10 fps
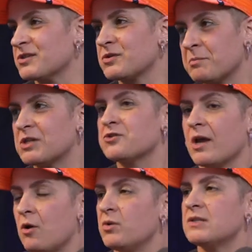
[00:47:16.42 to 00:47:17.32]
So I make sure
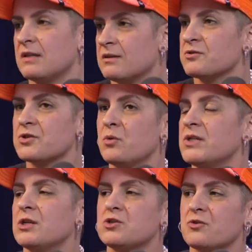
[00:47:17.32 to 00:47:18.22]
I always, there's
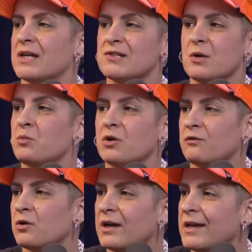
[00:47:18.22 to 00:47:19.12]
always an address somewhere
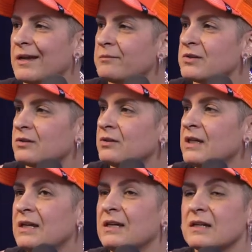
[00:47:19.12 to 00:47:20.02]
of where I am. So,
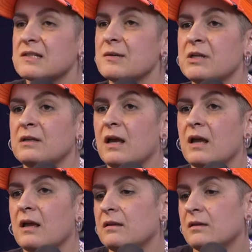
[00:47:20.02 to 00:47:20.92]
because I mean,
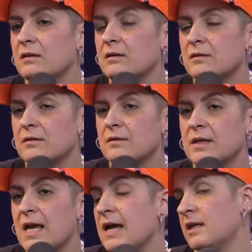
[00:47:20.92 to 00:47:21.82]
I
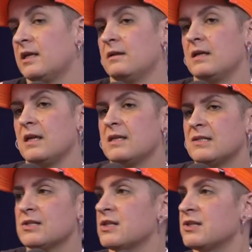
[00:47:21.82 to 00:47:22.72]

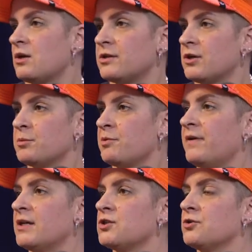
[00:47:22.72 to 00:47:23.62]
this is a solitary
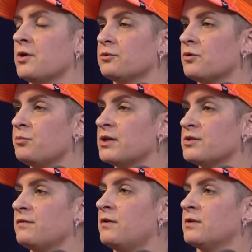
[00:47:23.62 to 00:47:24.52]
profession. You're on the road by
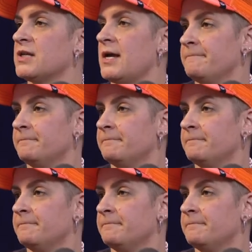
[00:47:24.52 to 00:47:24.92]
yourself all the time.